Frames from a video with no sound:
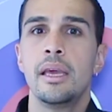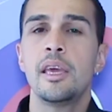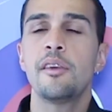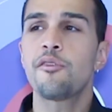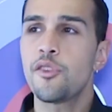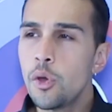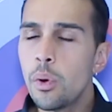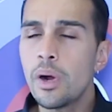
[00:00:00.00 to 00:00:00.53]

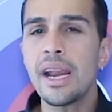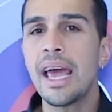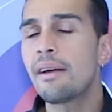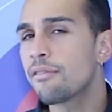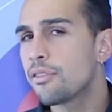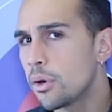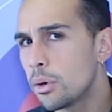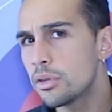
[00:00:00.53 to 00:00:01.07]
If you want to
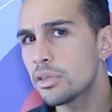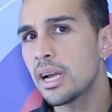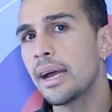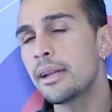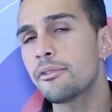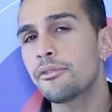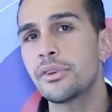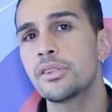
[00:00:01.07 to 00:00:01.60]
have those
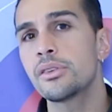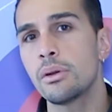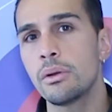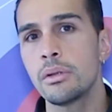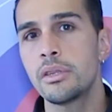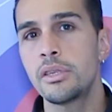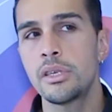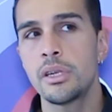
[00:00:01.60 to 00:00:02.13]
kind of
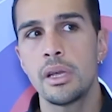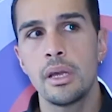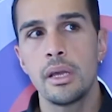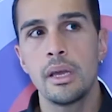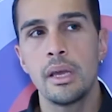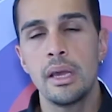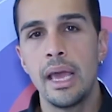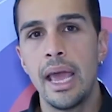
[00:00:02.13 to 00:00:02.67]
results
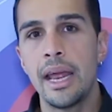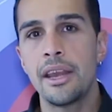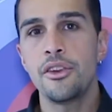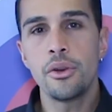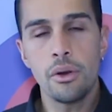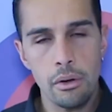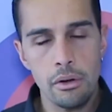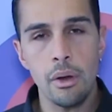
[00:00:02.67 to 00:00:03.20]
and
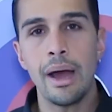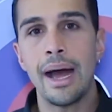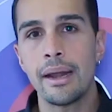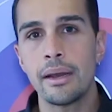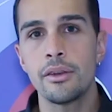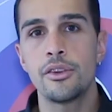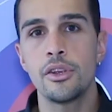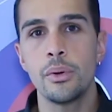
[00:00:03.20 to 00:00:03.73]
you don't know how
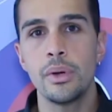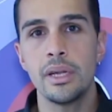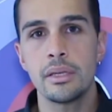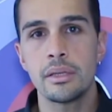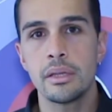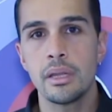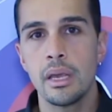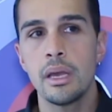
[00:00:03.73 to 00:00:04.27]
to do it,